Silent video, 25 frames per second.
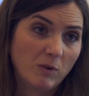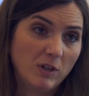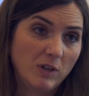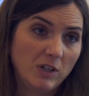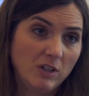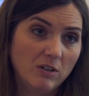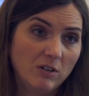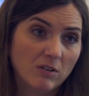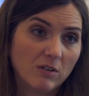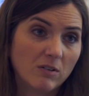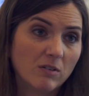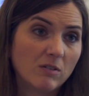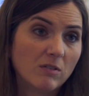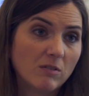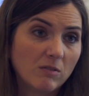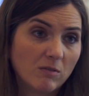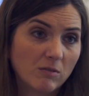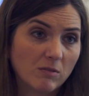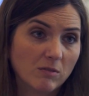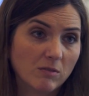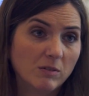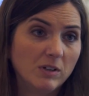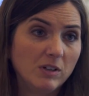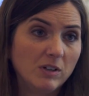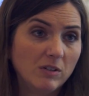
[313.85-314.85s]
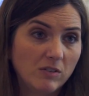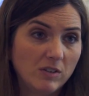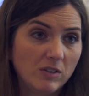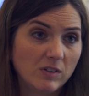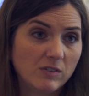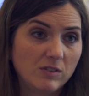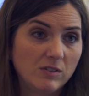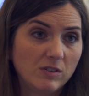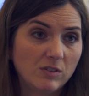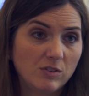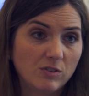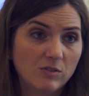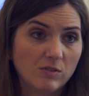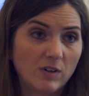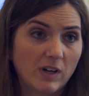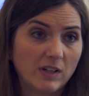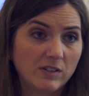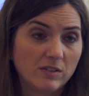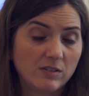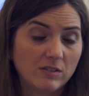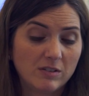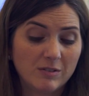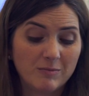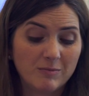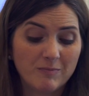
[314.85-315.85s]
when you're this
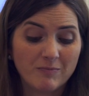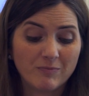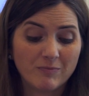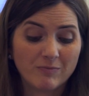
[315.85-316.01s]
distressed.